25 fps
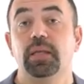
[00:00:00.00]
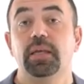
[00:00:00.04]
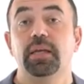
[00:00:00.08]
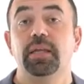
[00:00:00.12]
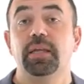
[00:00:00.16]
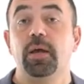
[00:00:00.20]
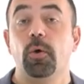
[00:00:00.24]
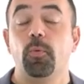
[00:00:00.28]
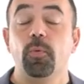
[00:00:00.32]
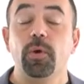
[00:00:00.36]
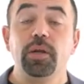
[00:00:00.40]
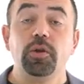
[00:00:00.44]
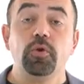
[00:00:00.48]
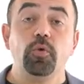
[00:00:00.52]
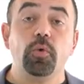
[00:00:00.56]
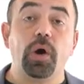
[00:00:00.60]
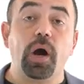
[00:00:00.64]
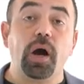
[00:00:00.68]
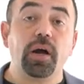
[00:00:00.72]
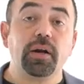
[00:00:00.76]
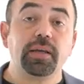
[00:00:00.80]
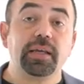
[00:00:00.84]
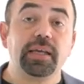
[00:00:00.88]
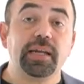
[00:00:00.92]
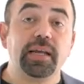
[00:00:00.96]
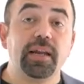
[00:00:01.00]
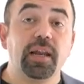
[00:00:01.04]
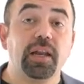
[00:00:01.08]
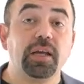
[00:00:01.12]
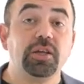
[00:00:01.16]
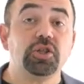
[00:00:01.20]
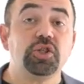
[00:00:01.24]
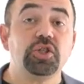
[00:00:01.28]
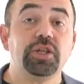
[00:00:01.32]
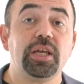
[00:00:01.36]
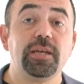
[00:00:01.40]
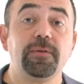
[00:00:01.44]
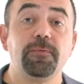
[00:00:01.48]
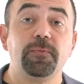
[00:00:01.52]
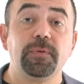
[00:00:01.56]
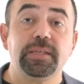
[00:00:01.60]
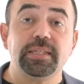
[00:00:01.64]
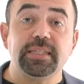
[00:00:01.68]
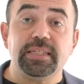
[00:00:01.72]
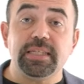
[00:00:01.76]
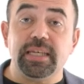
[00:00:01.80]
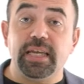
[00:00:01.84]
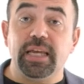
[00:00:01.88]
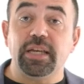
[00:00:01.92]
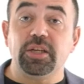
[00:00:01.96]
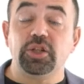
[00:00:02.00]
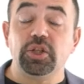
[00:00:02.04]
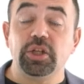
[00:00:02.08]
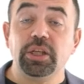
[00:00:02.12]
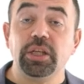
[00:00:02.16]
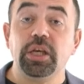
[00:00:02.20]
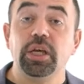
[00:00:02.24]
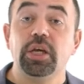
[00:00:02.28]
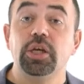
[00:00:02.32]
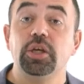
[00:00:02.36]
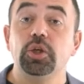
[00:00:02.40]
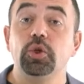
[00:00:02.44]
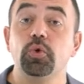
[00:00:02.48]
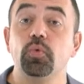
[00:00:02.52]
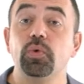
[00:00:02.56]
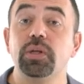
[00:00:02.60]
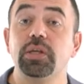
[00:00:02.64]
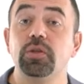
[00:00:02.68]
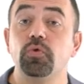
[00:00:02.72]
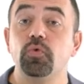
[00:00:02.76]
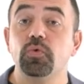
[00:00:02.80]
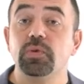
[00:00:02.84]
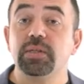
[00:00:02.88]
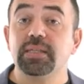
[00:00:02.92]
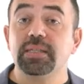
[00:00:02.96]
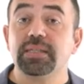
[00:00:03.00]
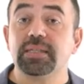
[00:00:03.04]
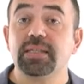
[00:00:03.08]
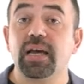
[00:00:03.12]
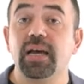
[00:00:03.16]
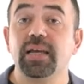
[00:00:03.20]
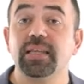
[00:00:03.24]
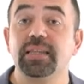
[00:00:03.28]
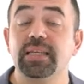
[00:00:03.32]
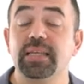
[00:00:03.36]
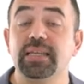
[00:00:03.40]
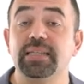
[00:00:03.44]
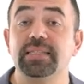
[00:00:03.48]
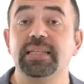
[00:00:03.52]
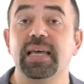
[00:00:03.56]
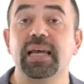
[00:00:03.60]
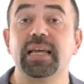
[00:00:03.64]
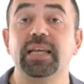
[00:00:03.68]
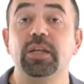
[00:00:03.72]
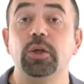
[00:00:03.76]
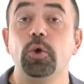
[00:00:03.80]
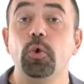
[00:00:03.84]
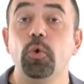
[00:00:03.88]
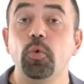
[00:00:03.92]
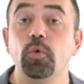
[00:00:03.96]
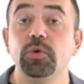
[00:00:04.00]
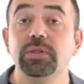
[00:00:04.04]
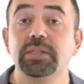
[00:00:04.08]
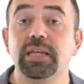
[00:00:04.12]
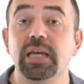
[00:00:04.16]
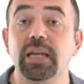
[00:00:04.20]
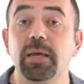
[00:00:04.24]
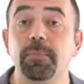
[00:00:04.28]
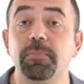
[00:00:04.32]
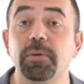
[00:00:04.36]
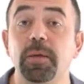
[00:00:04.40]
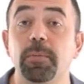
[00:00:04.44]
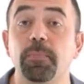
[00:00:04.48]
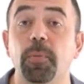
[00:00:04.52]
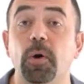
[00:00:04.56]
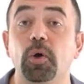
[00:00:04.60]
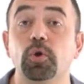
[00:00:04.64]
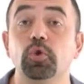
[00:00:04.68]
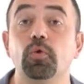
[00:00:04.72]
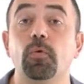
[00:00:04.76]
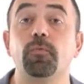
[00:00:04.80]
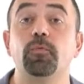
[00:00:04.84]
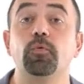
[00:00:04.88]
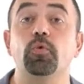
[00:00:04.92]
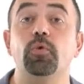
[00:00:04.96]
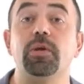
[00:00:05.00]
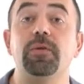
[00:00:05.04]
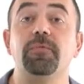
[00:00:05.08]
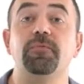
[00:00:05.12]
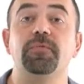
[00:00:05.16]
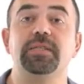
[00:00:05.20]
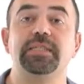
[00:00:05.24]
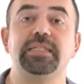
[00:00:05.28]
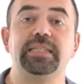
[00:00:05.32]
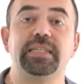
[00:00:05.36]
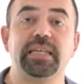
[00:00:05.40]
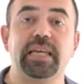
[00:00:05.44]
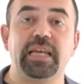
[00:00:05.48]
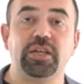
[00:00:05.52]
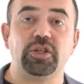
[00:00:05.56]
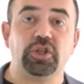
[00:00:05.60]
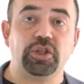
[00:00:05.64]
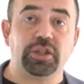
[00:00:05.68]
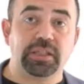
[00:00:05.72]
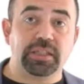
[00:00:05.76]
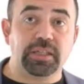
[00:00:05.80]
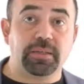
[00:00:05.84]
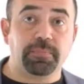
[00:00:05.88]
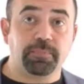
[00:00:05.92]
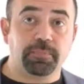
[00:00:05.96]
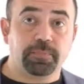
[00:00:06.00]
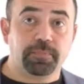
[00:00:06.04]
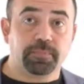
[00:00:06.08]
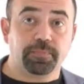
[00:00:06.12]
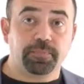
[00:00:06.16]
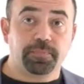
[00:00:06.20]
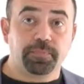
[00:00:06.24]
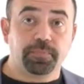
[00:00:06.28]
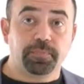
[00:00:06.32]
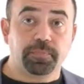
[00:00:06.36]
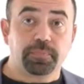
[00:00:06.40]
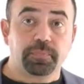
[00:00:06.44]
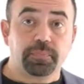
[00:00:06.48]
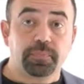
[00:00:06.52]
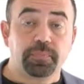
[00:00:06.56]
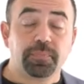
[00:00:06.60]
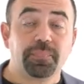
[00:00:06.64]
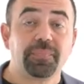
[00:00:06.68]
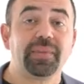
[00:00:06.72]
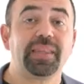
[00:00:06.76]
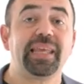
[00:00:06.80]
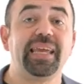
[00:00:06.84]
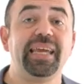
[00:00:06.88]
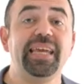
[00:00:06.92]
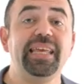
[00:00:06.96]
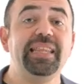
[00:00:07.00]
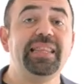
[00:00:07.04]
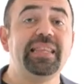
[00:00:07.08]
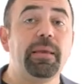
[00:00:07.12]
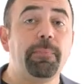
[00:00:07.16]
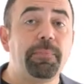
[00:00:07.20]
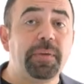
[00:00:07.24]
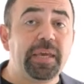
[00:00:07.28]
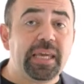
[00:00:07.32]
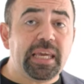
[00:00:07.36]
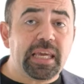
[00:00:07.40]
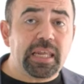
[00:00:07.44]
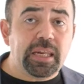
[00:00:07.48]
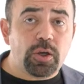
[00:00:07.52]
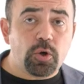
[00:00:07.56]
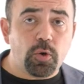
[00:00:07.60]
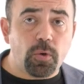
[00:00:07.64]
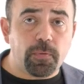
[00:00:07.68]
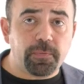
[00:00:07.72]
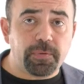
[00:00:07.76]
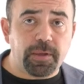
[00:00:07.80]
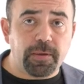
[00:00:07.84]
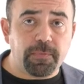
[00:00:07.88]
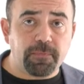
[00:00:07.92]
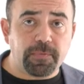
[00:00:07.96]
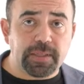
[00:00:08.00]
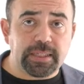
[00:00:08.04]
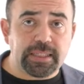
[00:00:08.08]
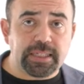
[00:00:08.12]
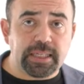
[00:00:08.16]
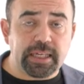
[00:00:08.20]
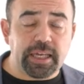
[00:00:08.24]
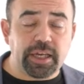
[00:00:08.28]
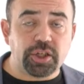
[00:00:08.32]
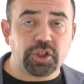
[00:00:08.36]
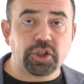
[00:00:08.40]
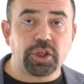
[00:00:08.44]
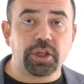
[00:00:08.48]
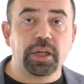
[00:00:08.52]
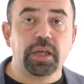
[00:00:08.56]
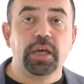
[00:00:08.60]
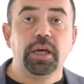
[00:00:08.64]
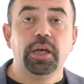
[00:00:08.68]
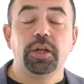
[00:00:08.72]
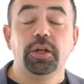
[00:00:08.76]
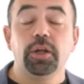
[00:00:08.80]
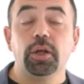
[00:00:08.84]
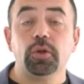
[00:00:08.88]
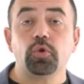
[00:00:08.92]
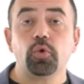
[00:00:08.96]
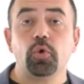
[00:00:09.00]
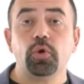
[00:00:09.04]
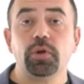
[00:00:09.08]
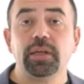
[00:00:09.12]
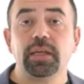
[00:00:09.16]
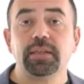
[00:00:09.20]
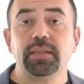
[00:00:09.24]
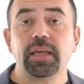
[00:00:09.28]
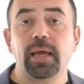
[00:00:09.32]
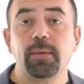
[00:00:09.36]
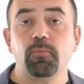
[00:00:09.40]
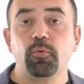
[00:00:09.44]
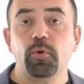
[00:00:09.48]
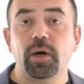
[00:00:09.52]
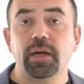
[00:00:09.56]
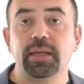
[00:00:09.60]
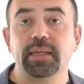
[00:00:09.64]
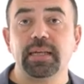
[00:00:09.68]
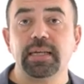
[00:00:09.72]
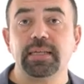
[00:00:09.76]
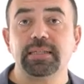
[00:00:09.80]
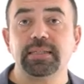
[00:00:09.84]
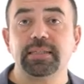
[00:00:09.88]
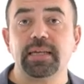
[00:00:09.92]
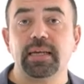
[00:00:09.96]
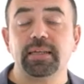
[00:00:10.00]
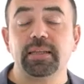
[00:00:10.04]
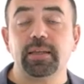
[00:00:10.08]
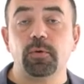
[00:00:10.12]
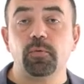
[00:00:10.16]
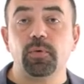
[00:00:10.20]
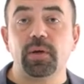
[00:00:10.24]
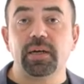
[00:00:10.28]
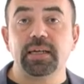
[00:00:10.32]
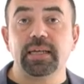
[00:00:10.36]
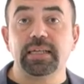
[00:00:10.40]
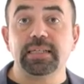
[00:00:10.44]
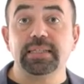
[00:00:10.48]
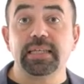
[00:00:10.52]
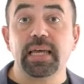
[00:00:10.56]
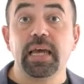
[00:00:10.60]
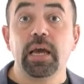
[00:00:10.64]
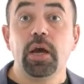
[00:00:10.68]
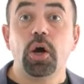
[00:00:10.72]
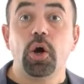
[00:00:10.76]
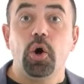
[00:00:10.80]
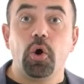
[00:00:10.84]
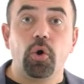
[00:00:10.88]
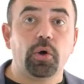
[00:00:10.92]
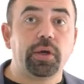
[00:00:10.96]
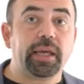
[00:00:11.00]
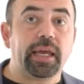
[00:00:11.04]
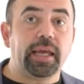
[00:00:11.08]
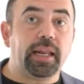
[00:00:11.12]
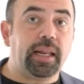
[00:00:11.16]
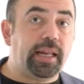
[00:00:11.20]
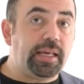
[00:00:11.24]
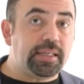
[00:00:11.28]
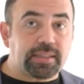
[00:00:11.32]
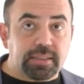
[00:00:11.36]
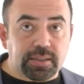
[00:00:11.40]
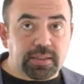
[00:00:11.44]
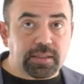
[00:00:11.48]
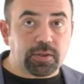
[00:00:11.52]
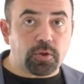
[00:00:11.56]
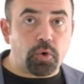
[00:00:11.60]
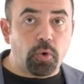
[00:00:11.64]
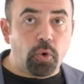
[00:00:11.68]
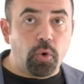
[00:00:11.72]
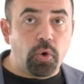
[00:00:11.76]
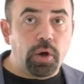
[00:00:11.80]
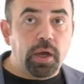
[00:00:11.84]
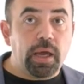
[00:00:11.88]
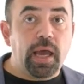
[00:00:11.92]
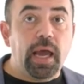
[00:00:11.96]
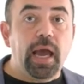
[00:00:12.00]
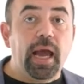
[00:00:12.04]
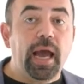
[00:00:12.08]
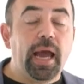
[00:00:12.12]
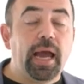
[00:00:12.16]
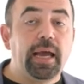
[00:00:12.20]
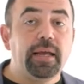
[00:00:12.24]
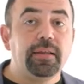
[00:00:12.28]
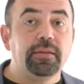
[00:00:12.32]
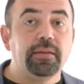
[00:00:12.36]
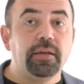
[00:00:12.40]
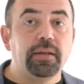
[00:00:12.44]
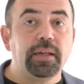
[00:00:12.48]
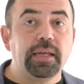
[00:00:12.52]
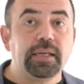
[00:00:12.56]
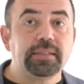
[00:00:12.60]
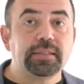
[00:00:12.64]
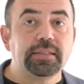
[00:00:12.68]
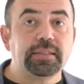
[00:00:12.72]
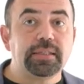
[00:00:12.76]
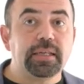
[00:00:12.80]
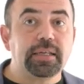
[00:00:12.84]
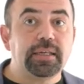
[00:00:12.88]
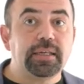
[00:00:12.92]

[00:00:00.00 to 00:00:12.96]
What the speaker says: Now, when you are going to launch the investigation, you need to decide exactly who is going to be part of your investigation team. In the beginning of the investigation, not all the time we are going to start and we are going to say, okay, let's go and let's